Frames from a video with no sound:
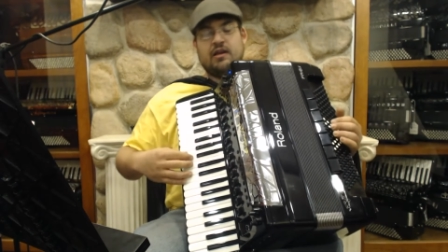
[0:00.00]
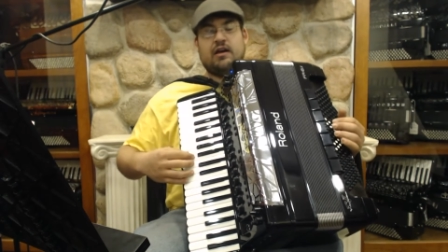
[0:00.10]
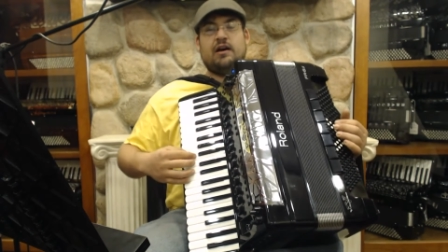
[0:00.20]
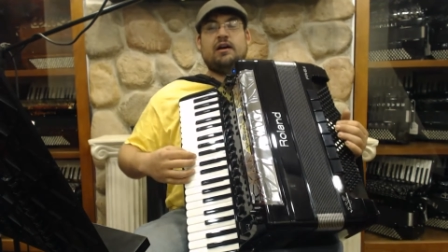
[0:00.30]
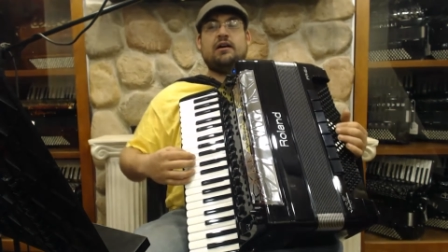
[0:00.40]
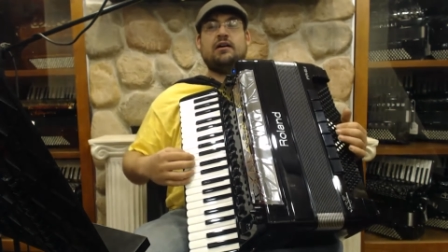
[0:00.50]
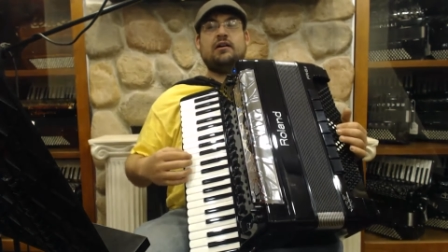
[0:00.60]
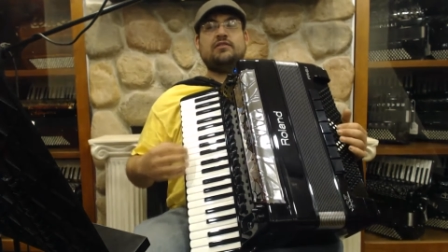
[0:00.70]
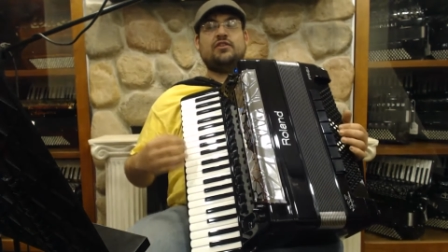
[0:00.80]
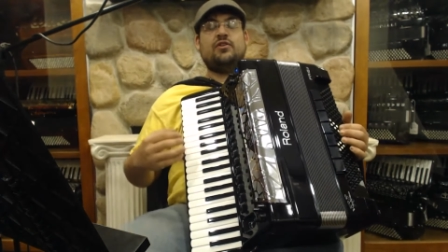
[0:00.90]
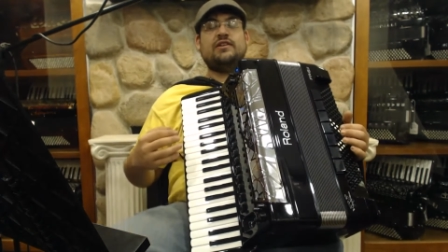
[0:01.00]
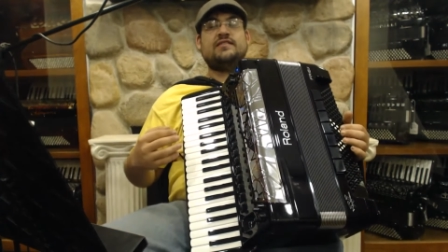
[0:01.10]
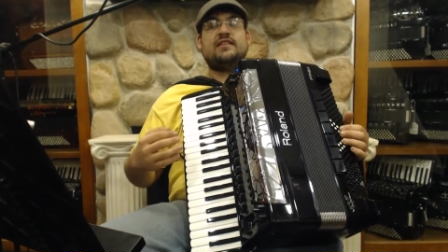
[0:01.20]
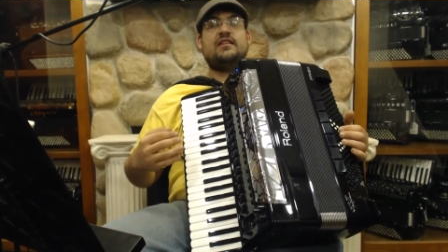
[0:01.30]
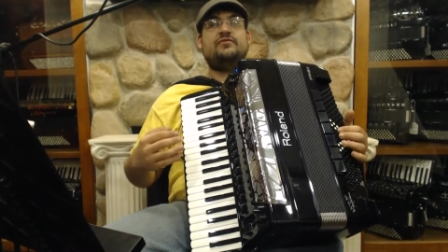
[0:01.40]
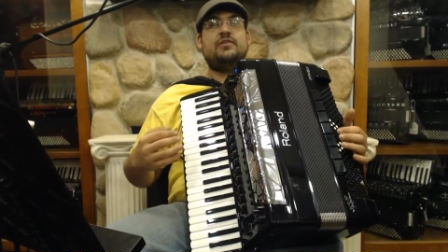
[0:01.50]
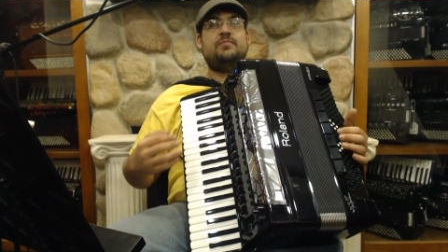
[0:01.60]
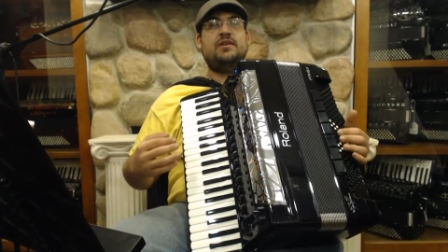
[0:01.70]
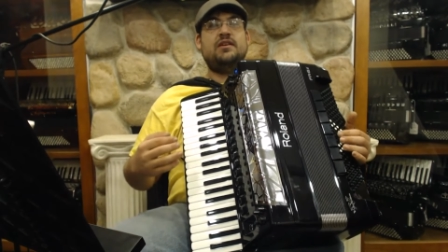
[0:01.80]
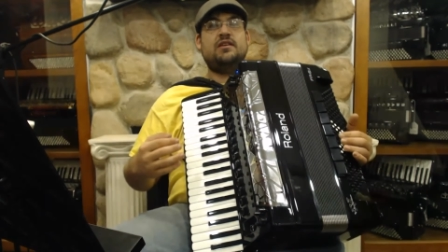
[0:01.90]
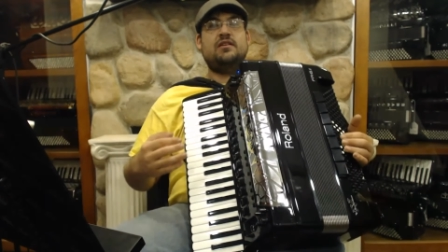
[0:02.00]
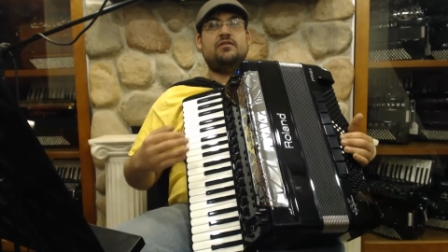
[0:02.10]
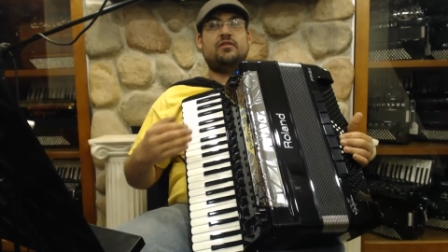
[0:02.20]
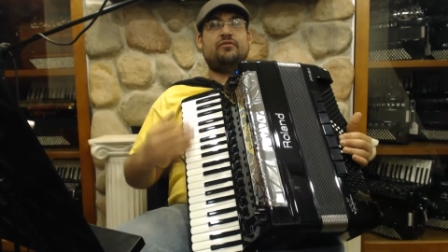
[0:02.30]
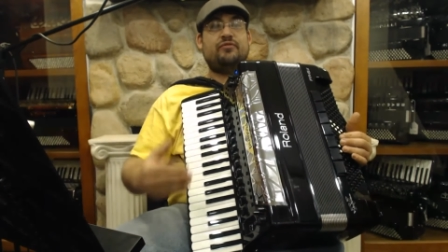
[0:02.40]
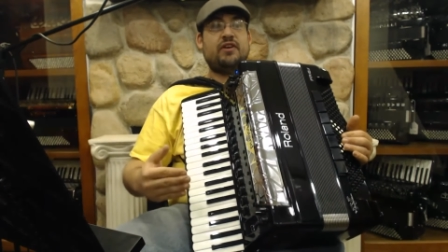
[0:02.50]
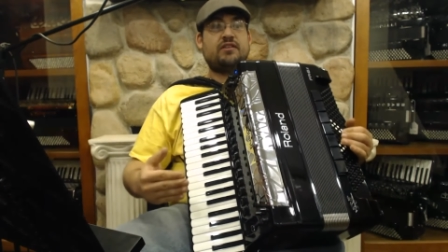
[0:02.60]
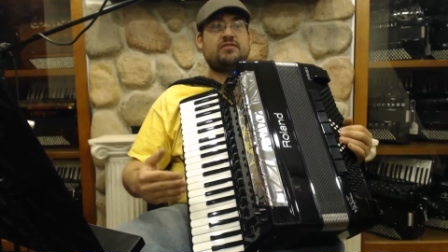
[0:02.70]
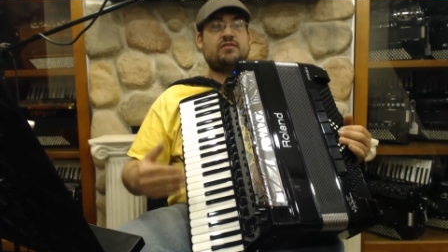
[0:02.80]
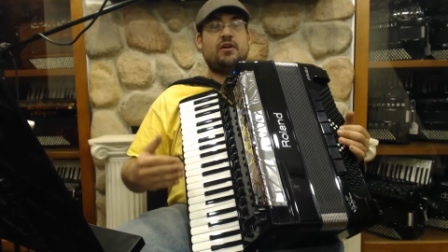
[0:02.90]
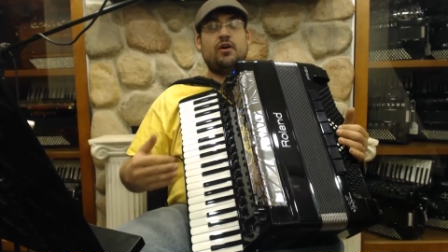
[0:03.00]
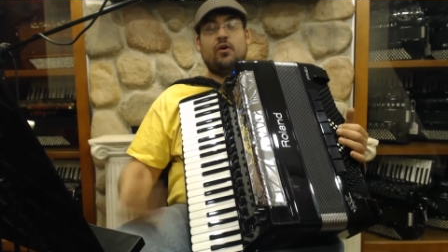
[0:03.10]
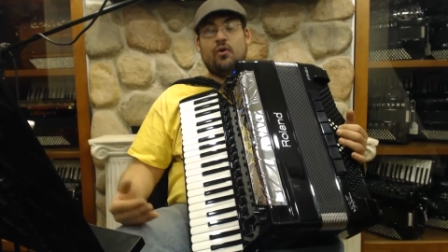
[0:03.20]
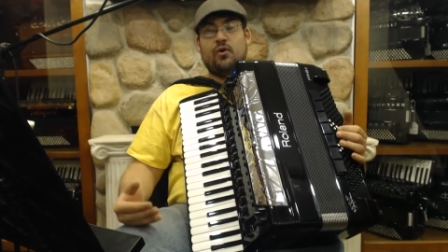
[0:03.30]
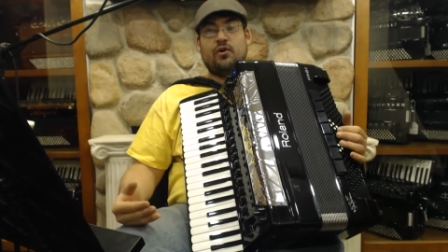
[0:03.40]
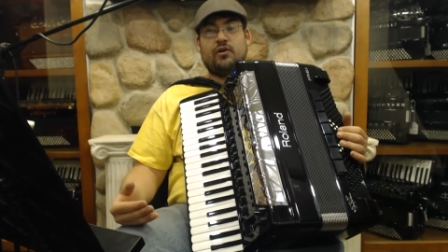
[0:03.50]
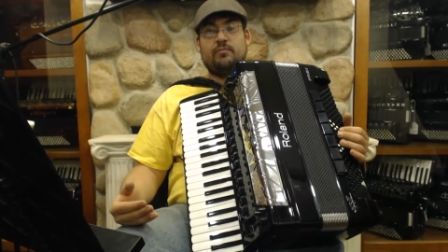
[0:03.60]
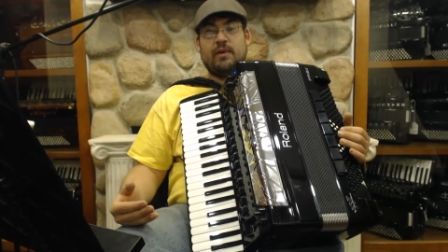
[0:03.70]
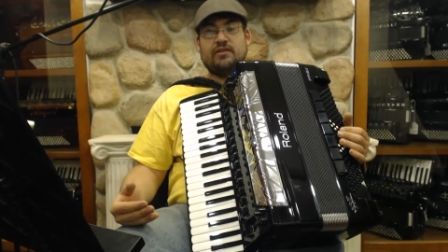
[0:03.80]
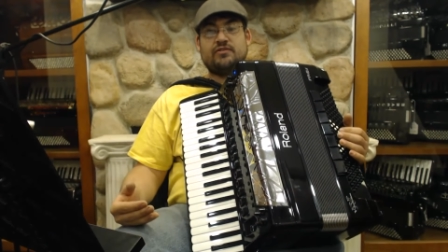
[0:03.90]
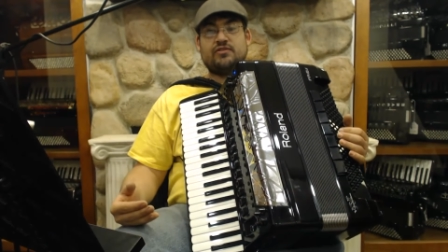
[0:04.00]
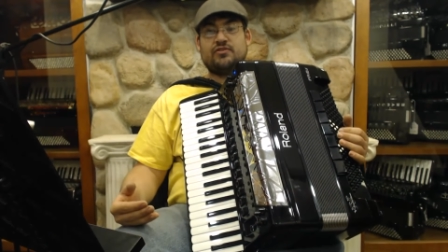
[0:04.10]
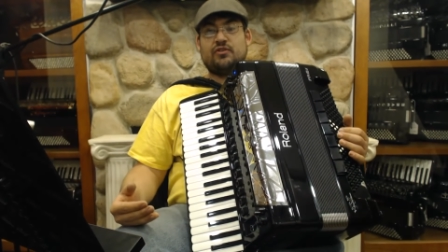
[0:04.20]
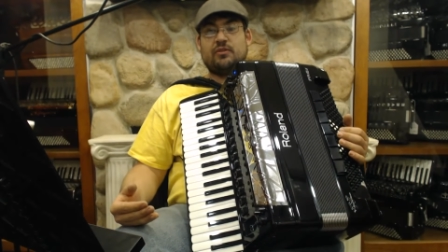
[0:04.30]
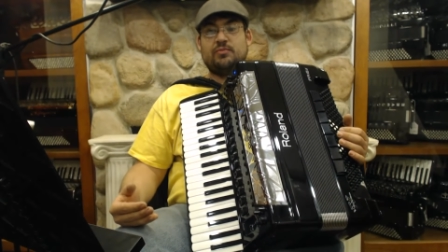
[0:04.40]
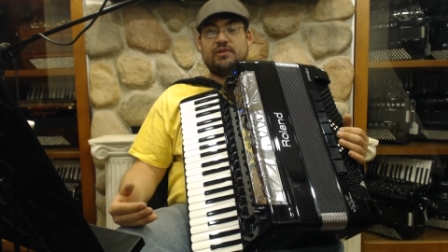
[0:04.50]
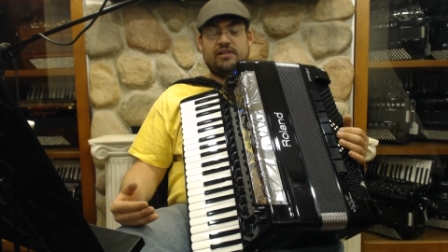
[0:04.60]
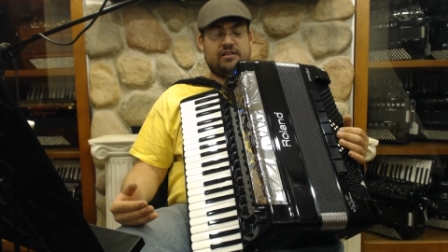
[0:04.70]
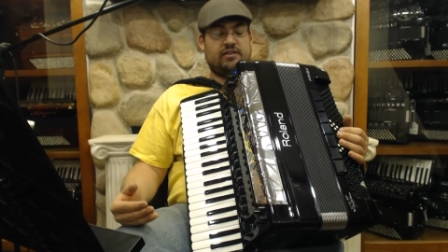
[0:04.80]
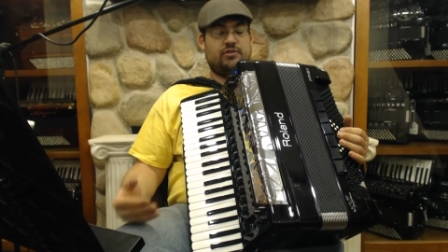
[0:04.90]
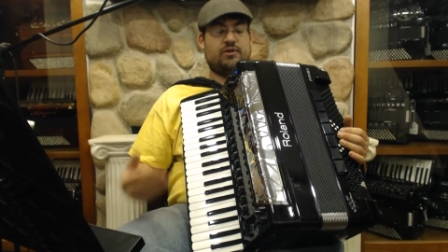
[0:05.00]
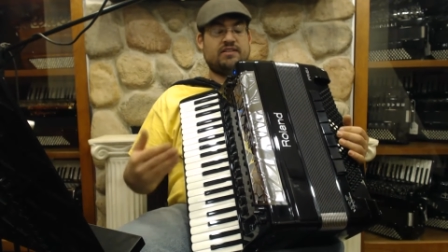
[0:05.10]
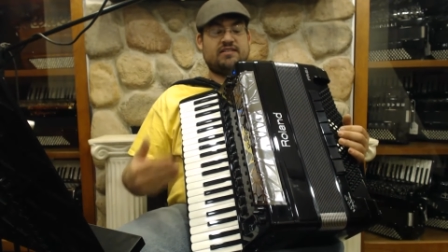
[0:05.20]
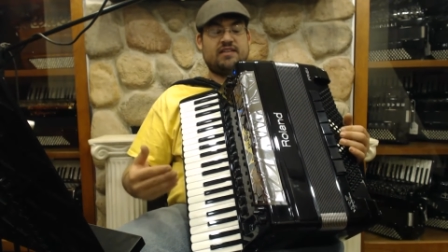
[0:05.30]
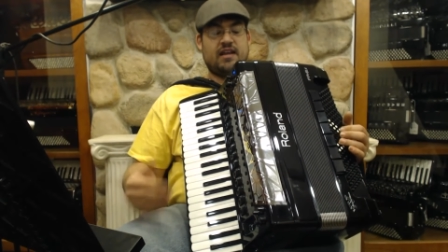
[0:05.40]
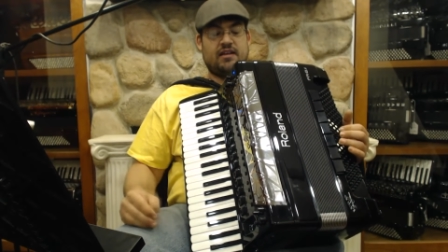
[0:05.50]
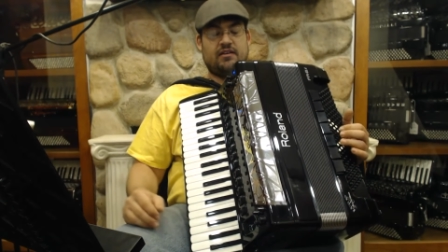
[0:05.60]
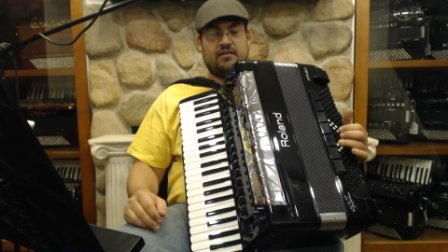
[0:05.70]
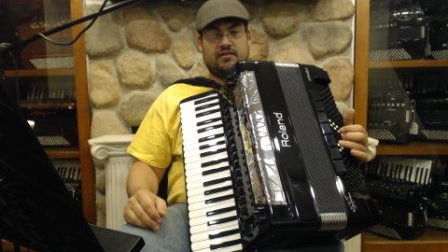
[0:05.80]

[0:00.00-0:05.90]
Uh, so instead of it being either fixed or bellows controlled completely, you can set it